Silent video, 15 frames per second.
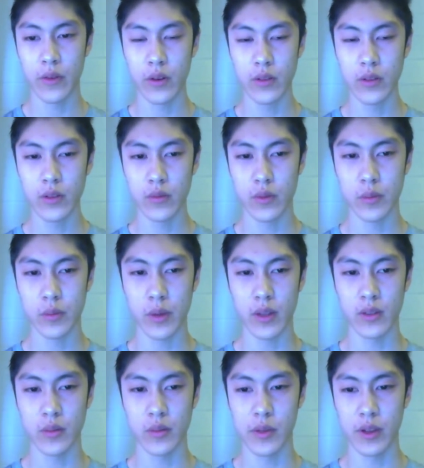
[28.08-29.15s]
The first
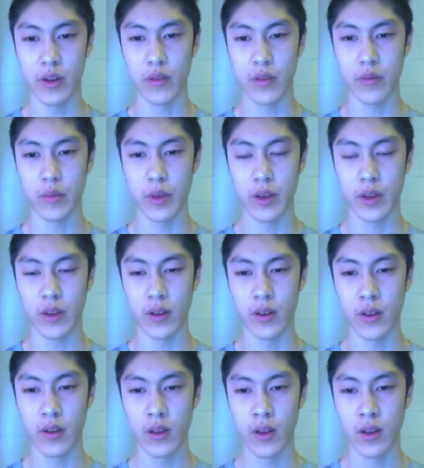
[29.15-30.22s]
responsibility for
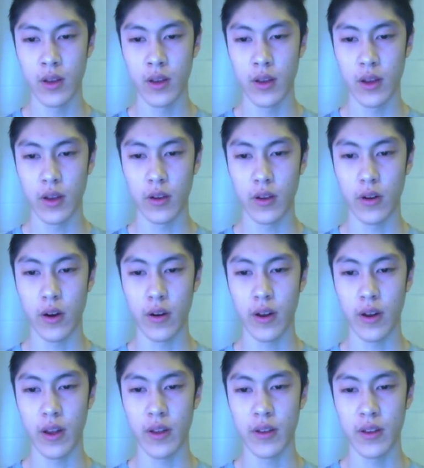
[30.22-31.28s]
being a
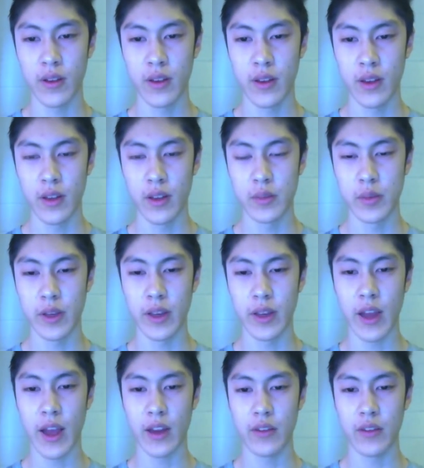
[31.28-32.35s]
good RA is
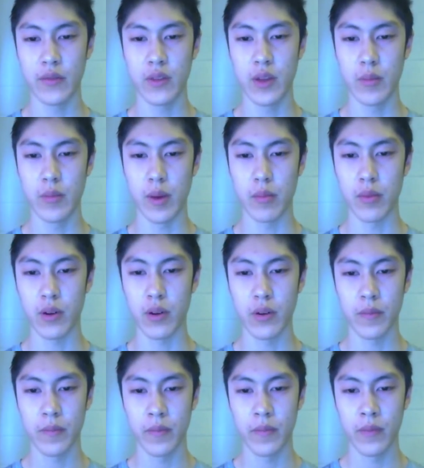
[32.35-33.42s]
being an active team
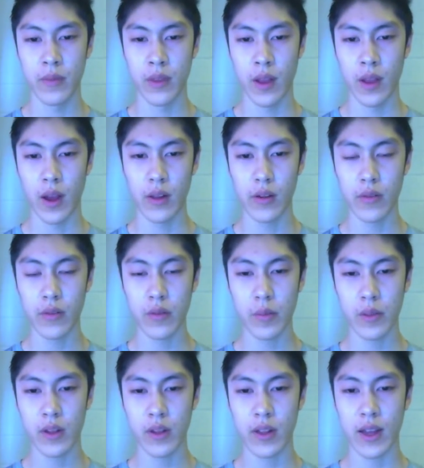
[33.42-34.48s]
member. I
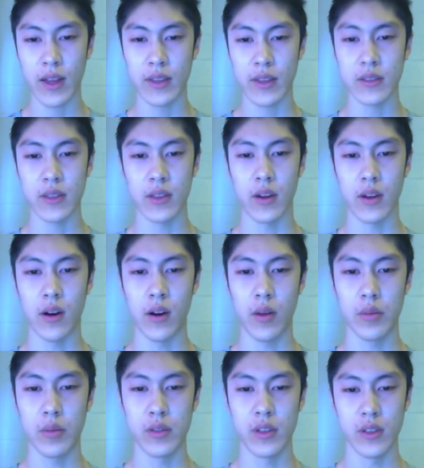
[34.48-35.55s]
learned from the class that the
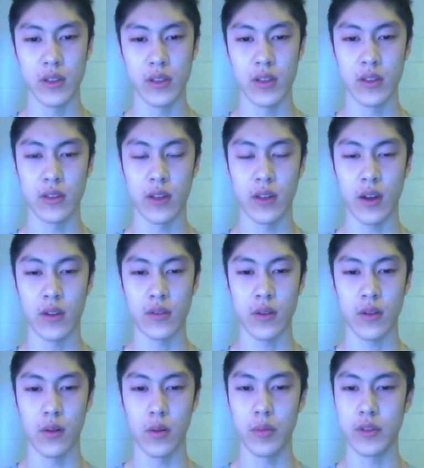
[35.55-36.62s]
RA position is
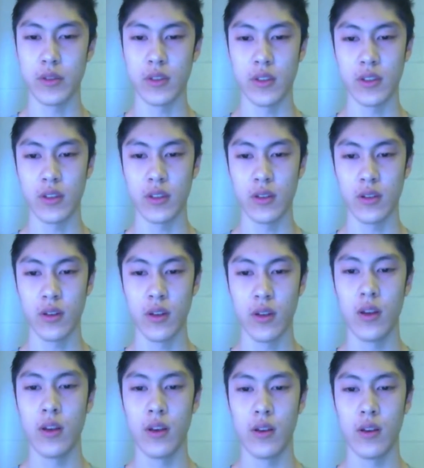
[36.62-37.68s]
not a solo position.
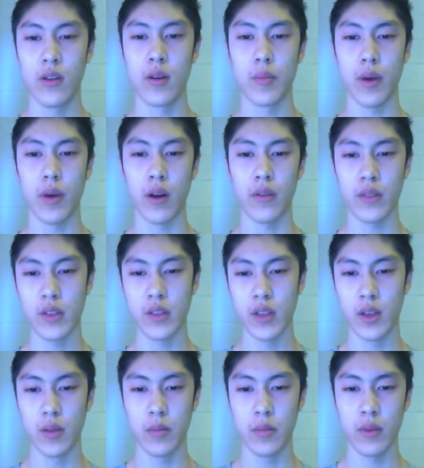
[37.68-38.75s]
You are part of
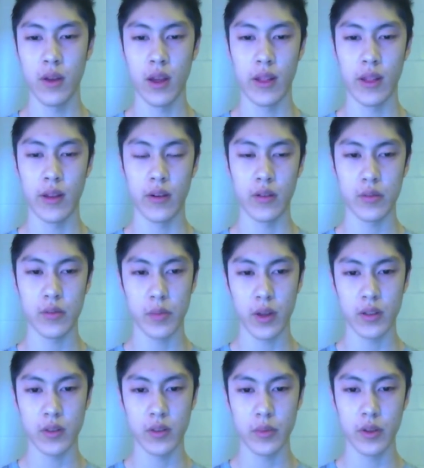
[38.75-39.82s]
a team, and there are
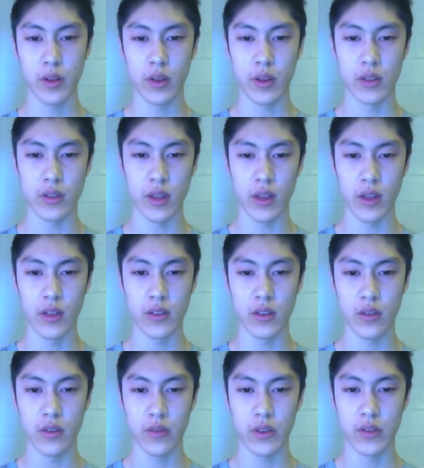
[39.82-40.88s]
responsibilities that
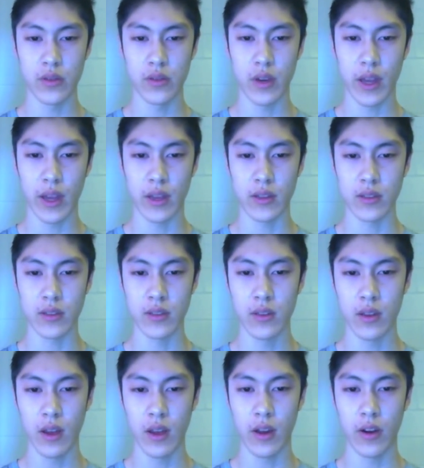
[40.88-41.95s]
each individual
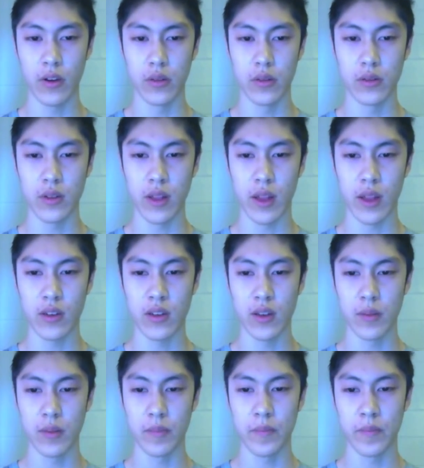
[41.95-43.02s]
has and owes to
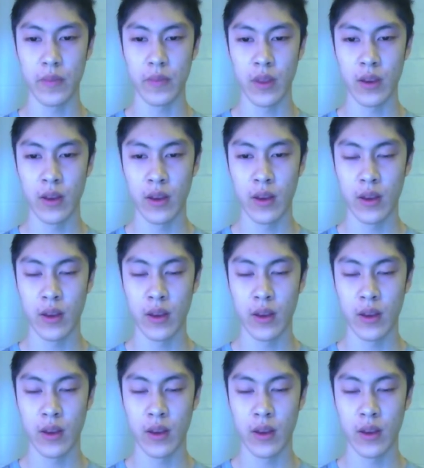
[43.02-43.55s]
that team.